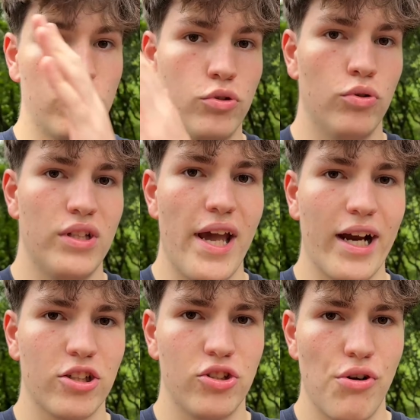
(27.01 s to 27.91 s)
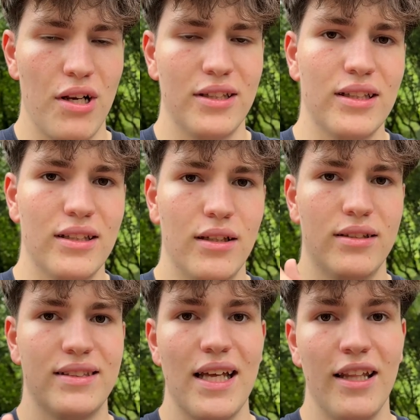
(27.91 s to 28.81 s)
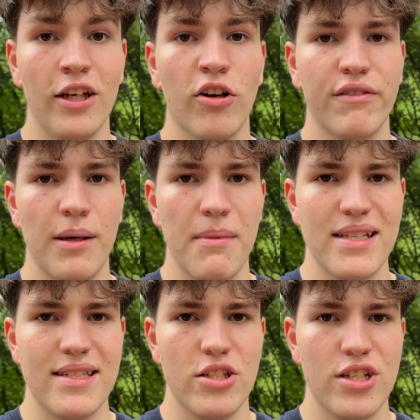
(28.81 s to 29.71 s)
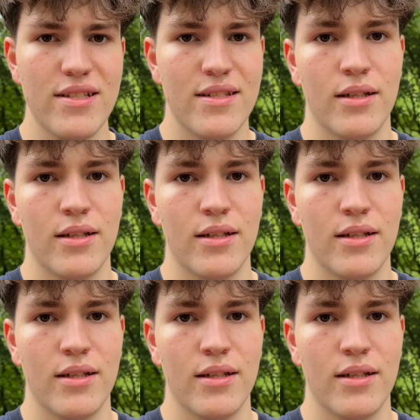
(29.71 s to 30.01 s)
to the actual sending of the messages.